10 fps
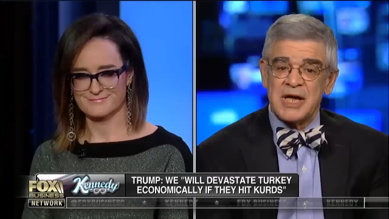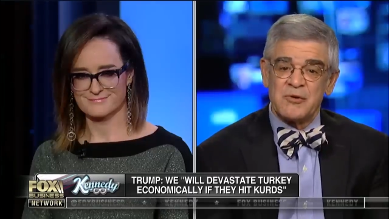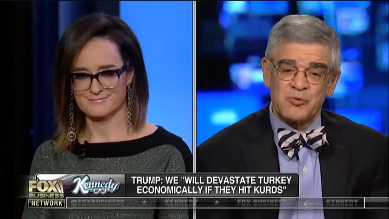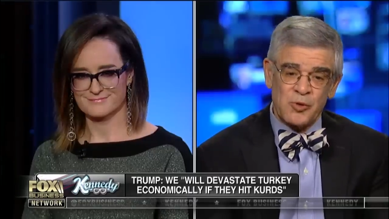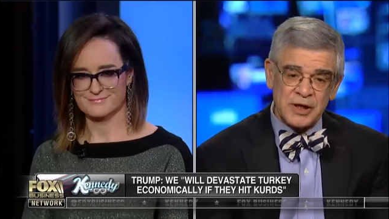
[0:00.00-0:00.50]
Speaker 1: he
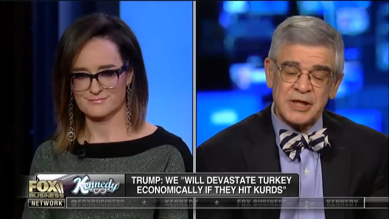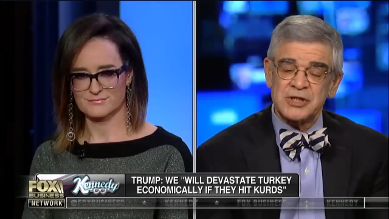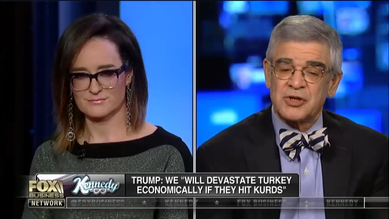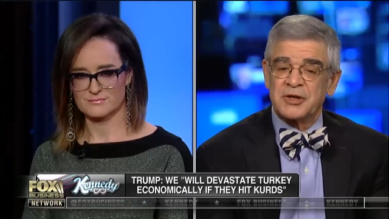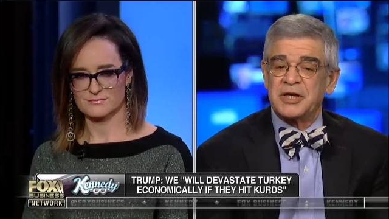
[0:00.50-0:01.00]
really
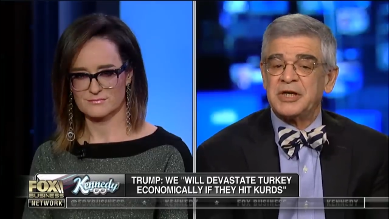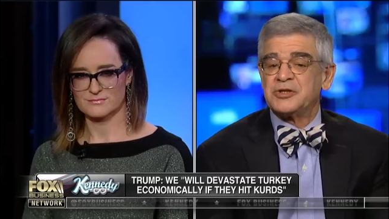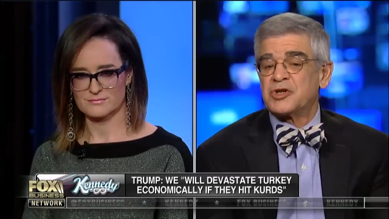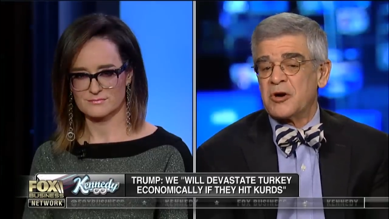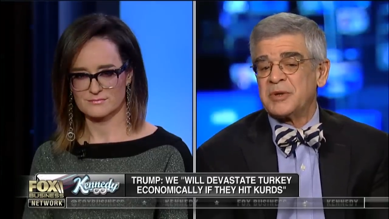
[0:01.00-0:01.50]
is going to
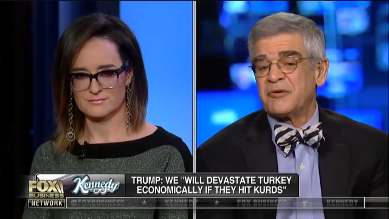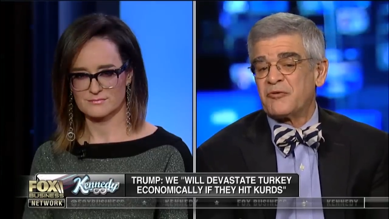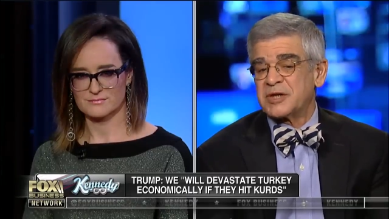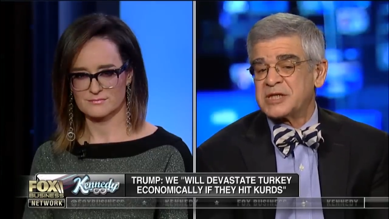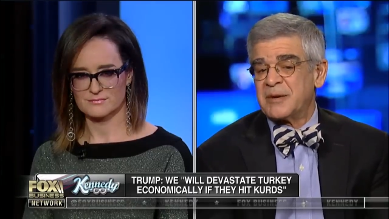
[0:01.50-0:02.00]
need Germany,
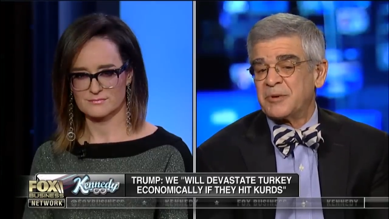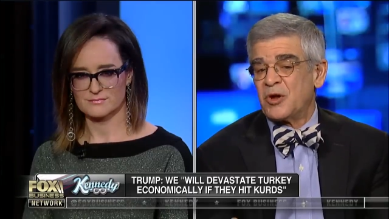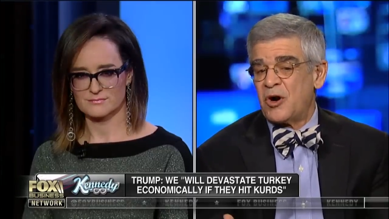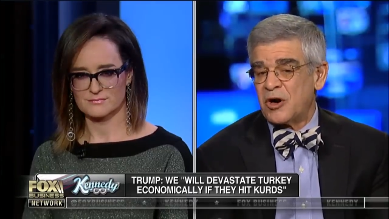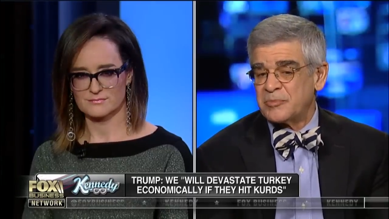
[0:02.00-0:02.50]
for example,
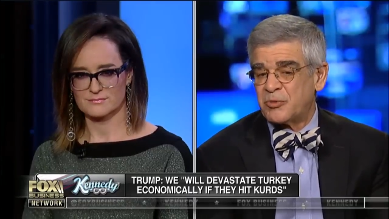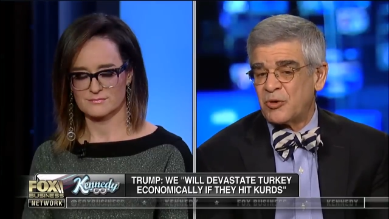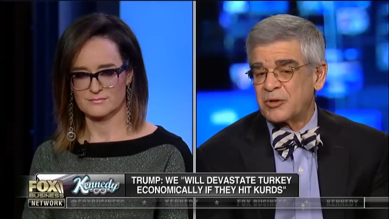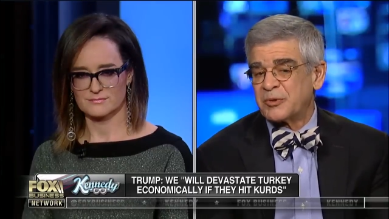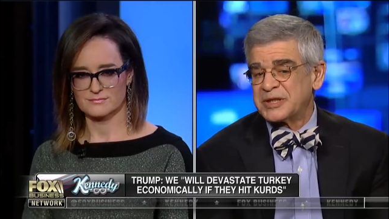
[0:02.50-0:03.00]
on
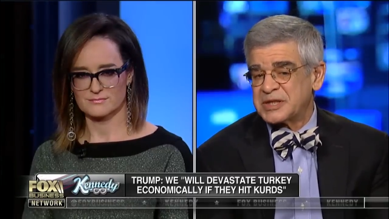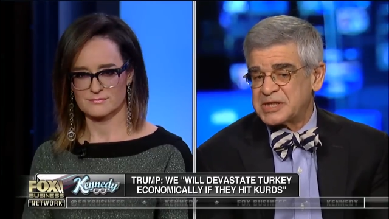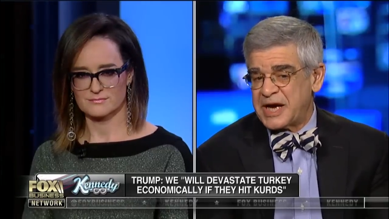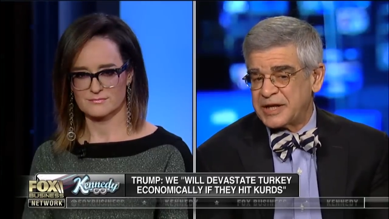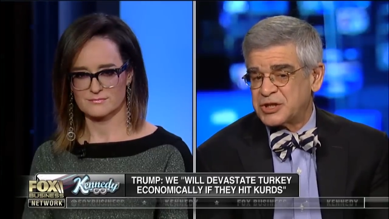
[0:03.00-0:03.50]
board with the
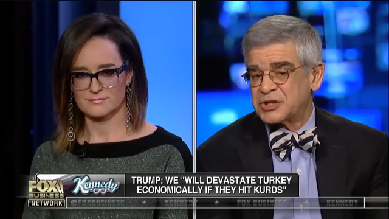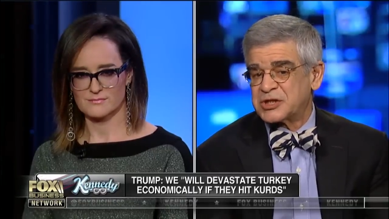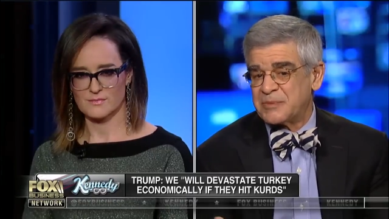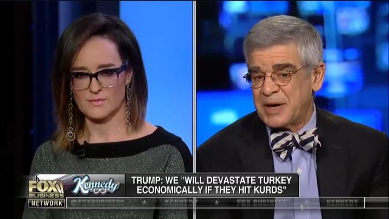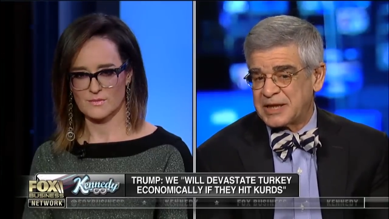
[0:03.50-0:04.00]

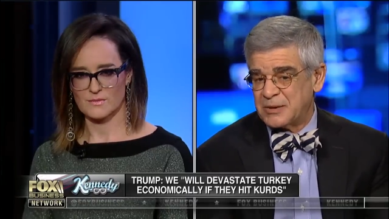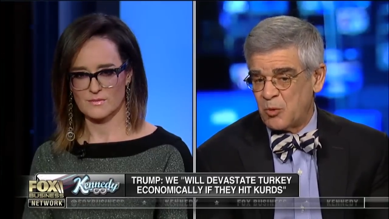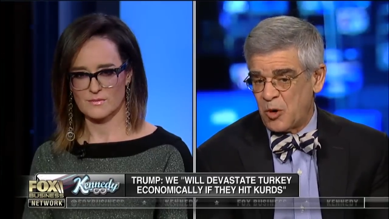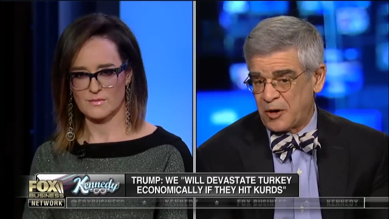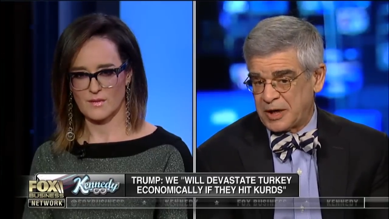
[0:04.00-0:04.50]
sanctions to make
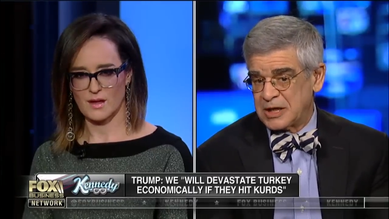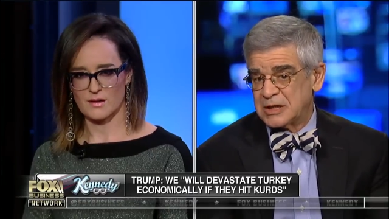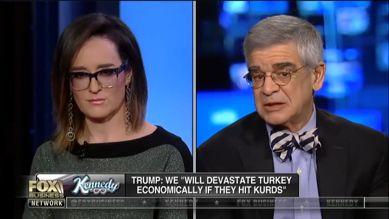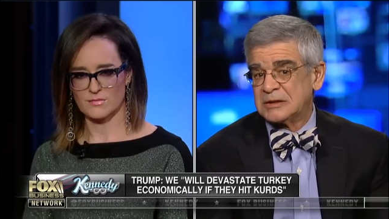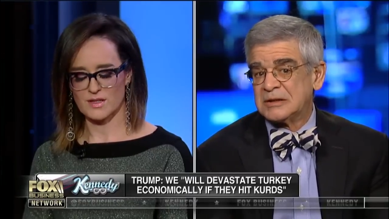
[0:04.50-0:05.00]
them work.
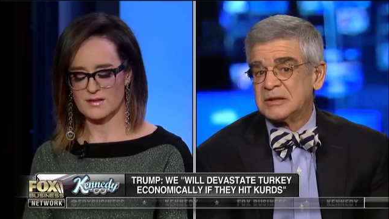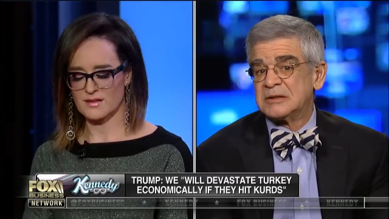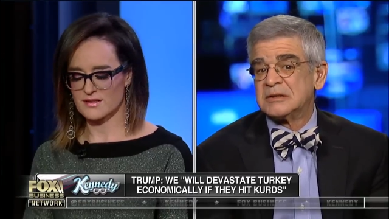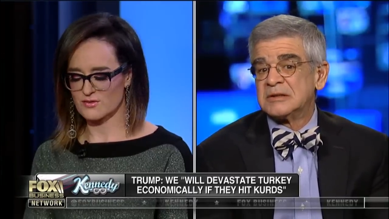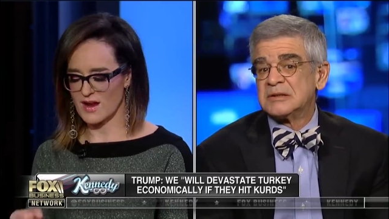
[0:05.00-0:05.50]
Speaker 2: Yeah, he,
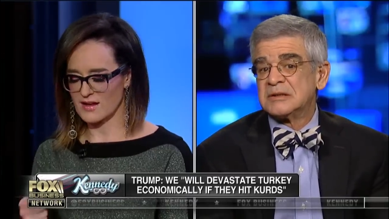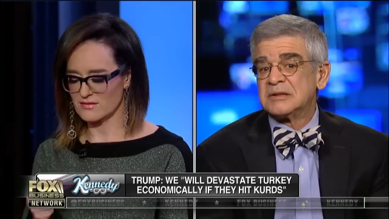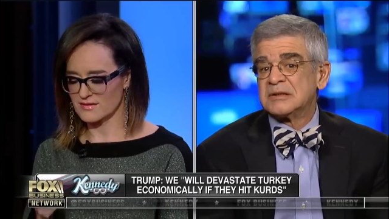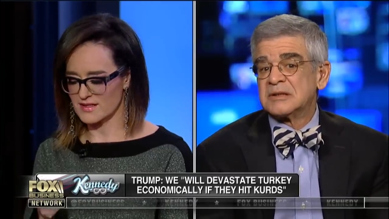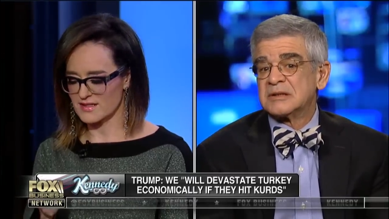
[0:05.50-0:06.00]
he
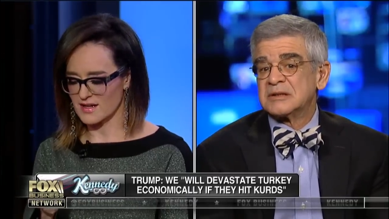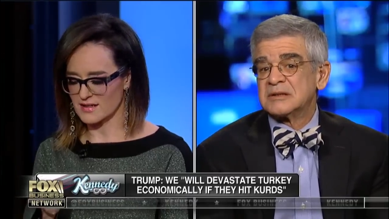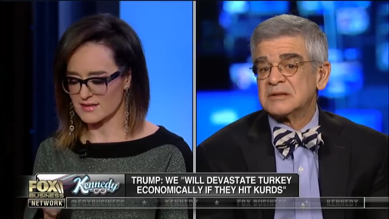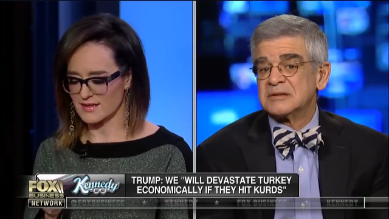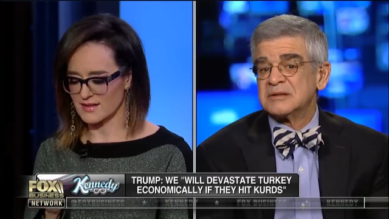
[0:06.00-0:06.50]
strangles the
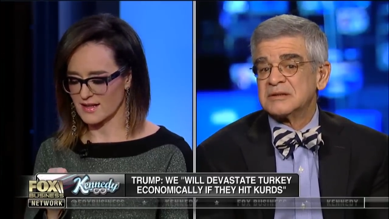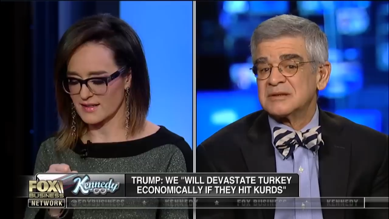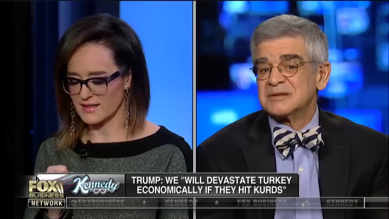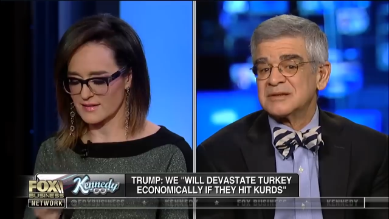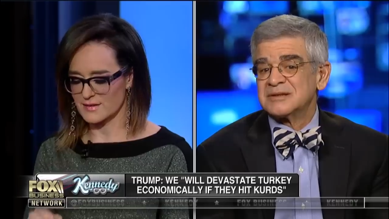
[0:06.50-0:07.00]
ducks and
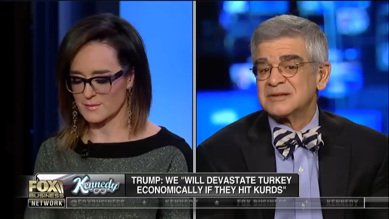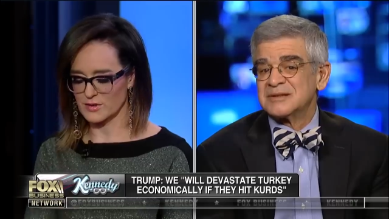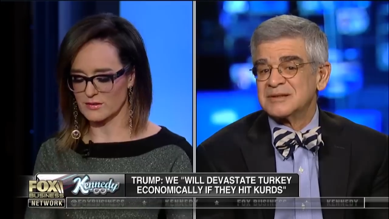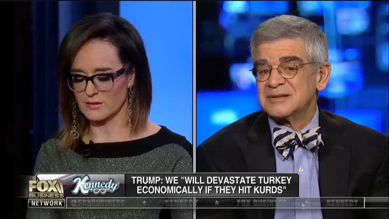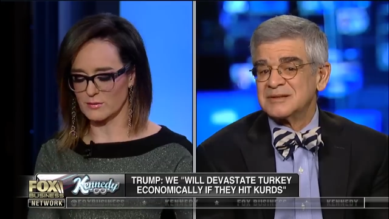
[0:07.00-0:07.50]
then he gives them
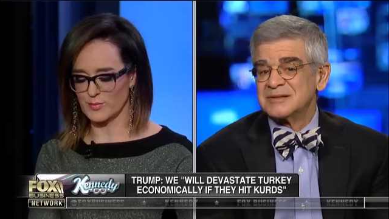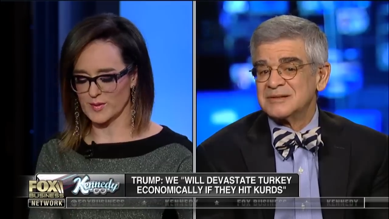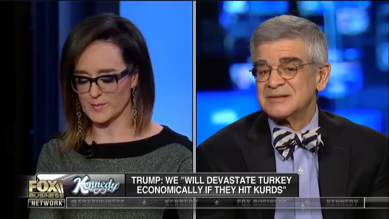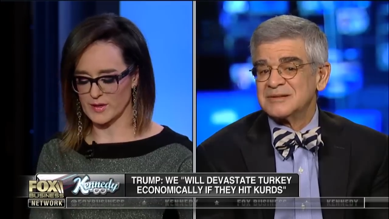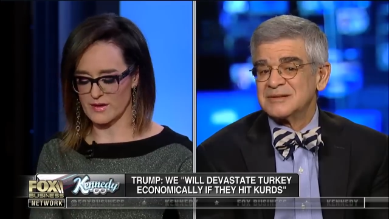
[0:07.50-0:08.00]
a little
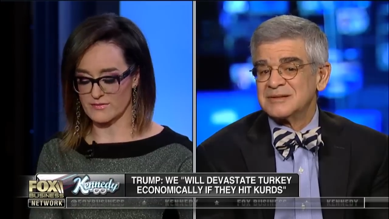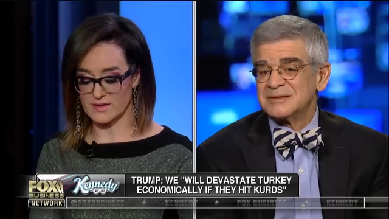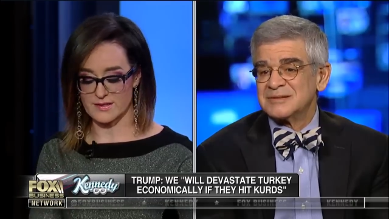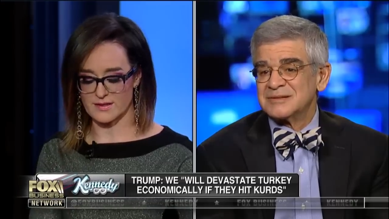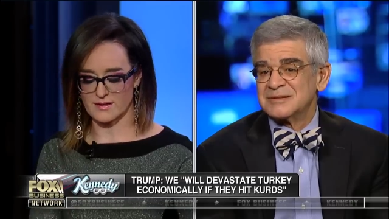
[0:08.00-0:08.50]
pimp love.
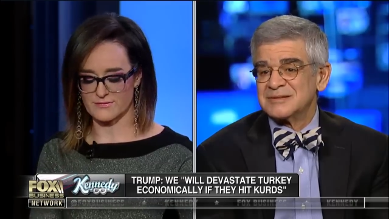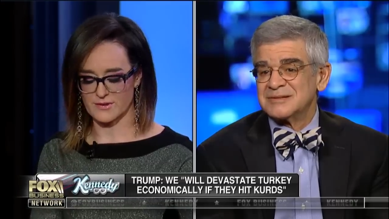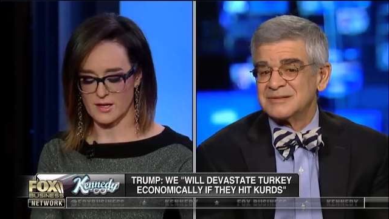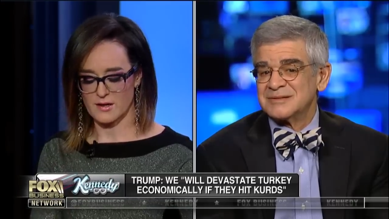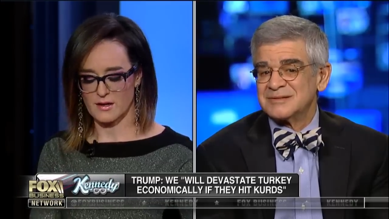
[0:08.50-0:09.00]
It's tough.
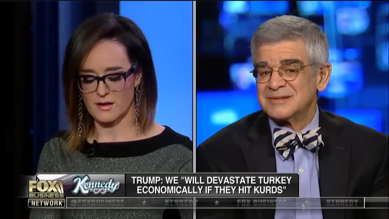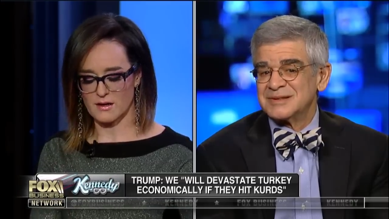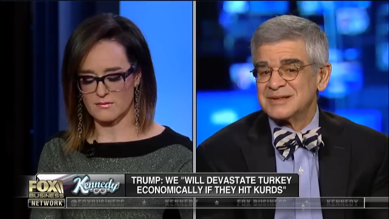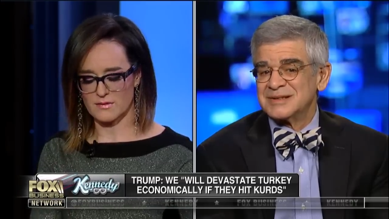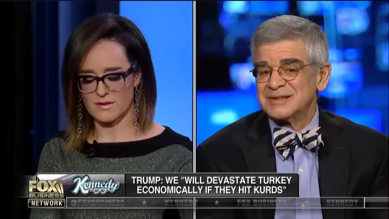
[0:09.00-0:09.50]

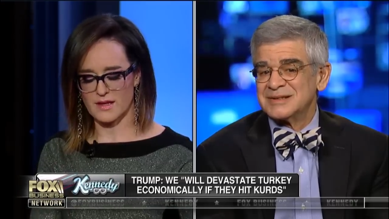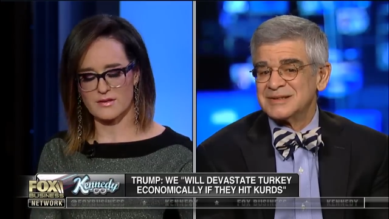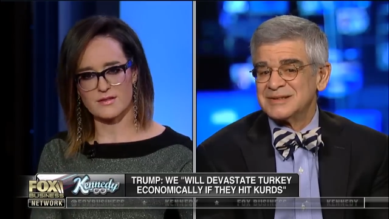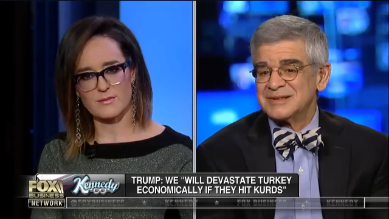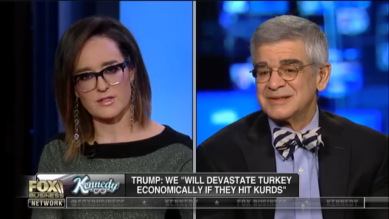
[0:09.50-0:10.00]
Uh,
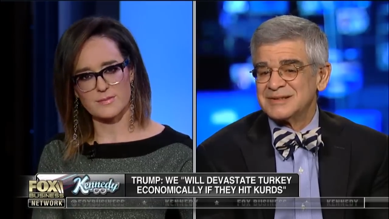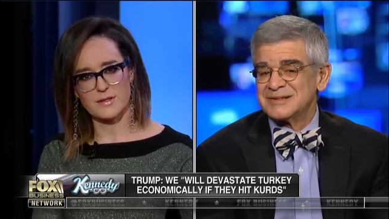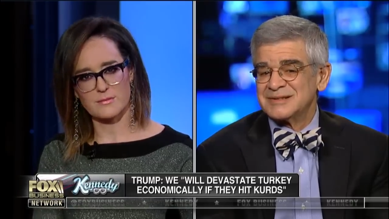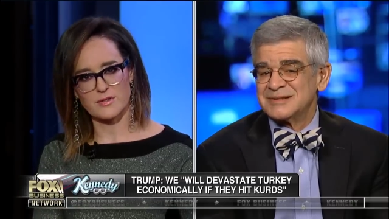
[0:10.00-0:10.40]
thank you so much, Peter